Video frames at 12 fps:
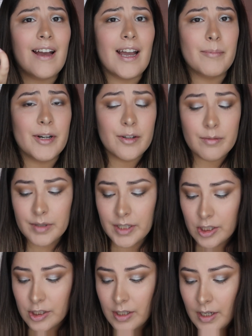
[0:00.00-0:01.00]
eyebrow
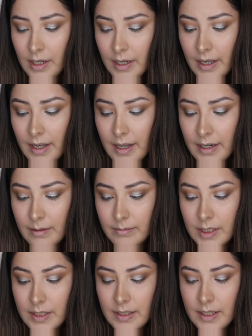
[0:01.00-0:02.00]
brush, and
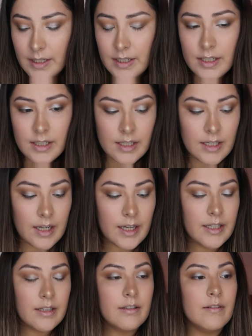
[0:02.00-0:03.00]
I'm just gonna
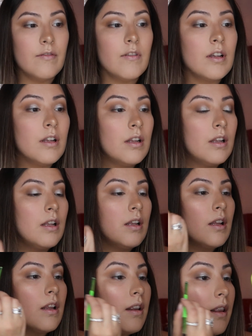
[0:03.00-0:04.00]
kind of
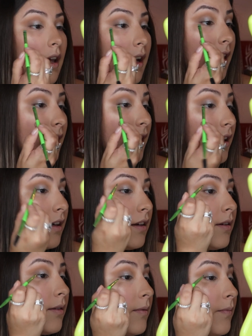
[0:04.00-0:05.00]
line